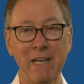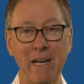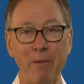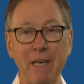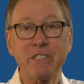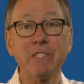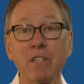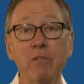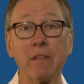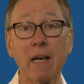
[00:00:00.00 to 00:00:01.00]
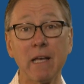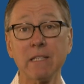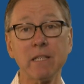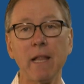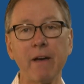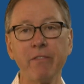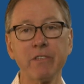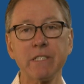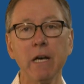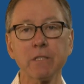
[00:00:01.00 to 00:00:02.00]
It's just that's the life of a
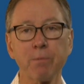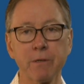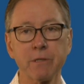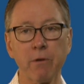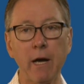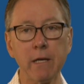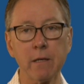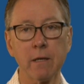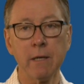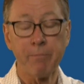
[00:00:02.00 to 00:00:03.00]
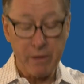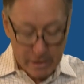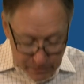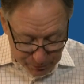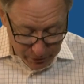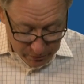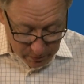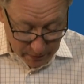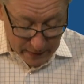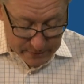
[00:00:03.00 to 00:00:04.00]
salesperson, right? It's
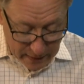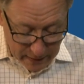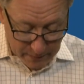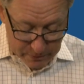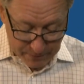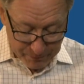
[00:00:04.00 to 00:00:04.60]
brutal at times.